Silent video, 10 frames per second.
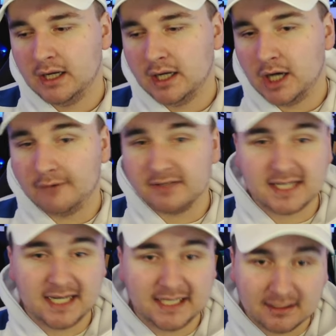
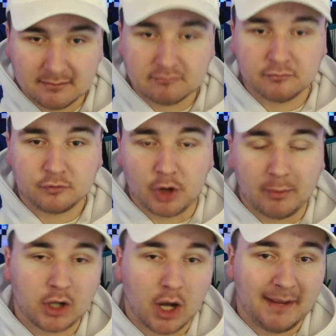obviously drop a
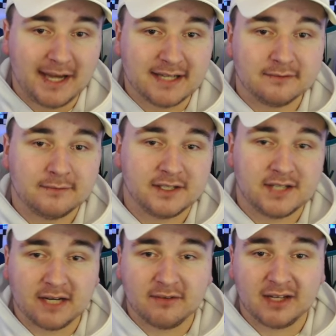comment for the
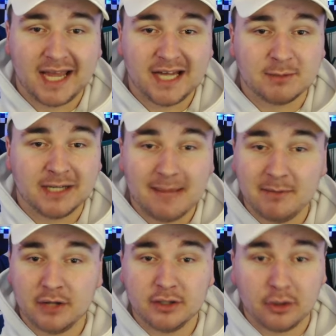sake of engagement. Let me
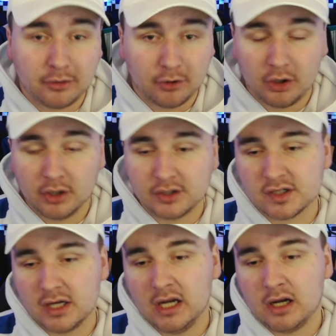know your thoughts
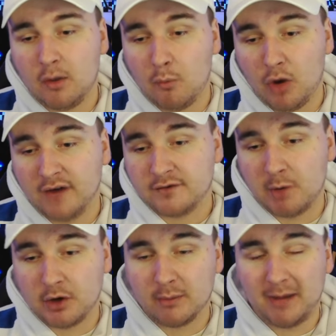on what I've
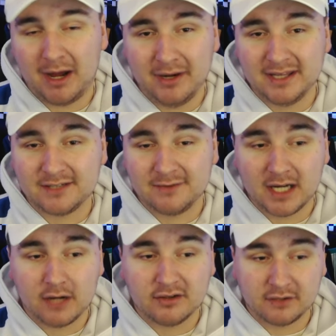spoke about in this
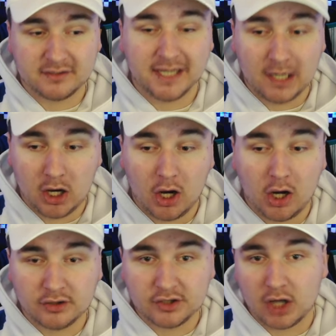video. There's obviously a
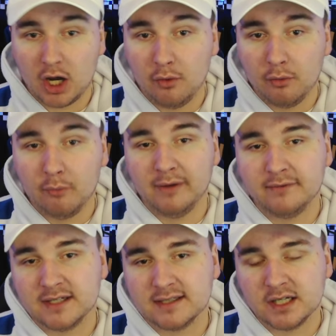lot to go with
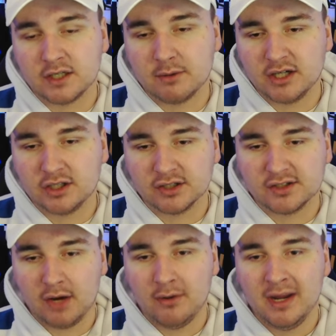this situation.
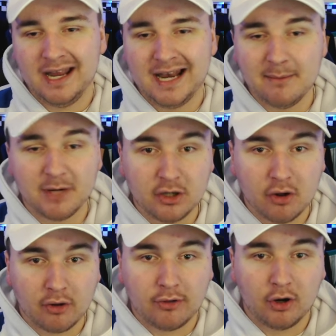So let me know your
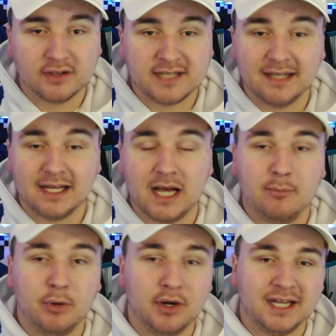thoughts. Hit the like
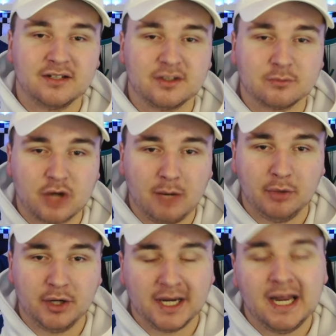button, hit the subscribe
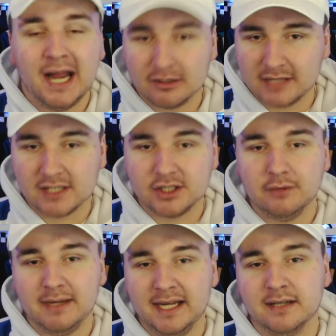button. I'll catch
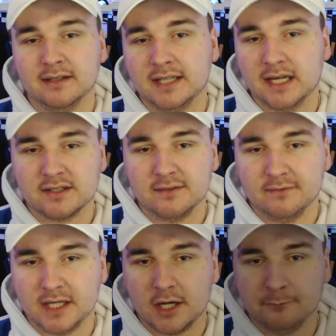you in the next
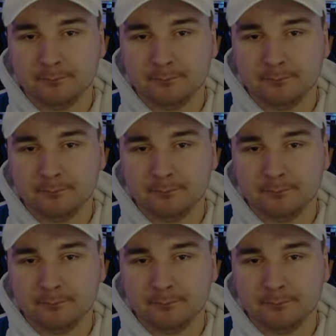video.